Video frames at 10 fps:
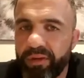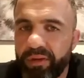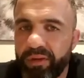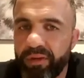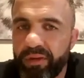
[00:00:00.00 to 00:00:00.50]

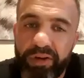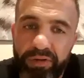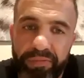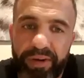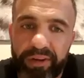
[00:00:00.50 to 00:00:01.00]
you're going to lose
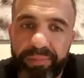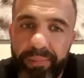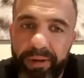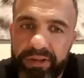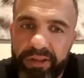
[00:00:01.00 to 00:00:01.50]
your £1,000
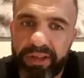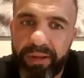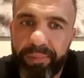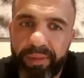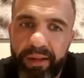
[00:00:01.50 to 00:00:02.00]
most of the
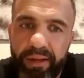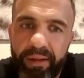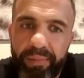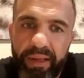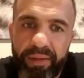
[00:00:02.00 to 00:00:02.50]
time.
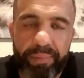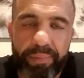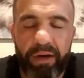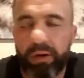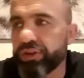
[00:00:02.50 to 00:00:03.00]
If you
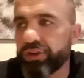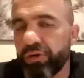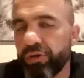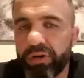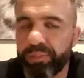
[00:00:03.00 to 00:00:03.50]
bet a long shot
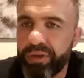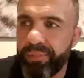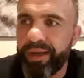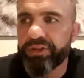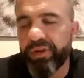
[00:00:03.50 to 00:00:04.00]
horse, but you
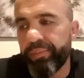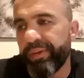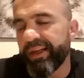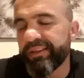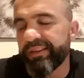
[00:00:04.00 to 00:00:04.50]
make sure the
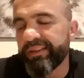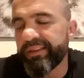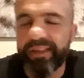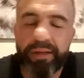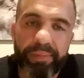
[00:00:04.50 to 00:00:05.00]
bet is
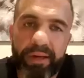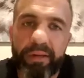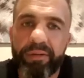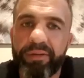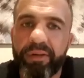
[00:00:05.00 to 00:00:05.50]

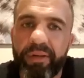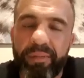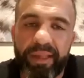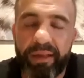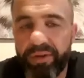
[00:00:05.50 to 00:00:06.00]
£10, and if
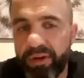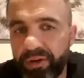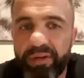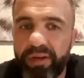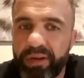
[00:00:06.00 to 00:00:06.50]
you lose, it's
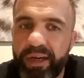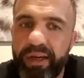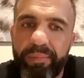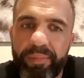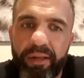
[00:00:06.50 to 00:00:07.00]
okay.
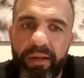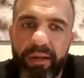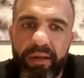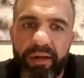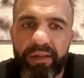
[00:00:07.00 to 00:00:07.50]

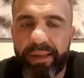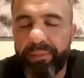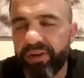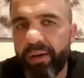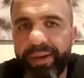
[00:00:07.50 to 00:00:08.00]
At the same
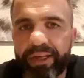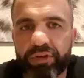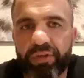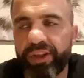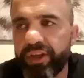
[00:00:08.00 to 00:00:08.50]
time, I made sure I
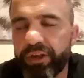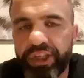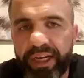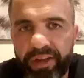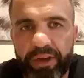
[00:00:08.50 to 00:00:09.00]

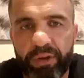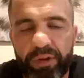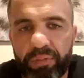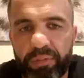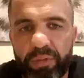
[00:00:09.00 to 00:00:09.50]
negotiated a deal that
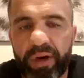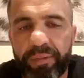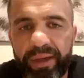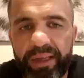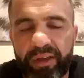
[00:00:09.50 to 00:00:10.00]
worked for
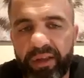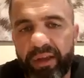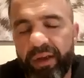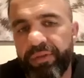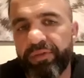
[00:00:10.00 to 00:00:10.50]
me, that if
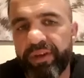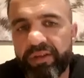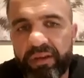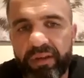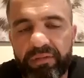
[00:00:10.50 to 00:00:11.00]
the risk
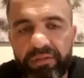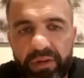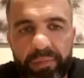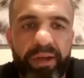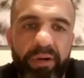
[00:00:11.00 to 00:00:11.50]

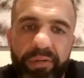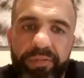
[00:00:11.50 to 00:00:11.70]
doesn't pay off,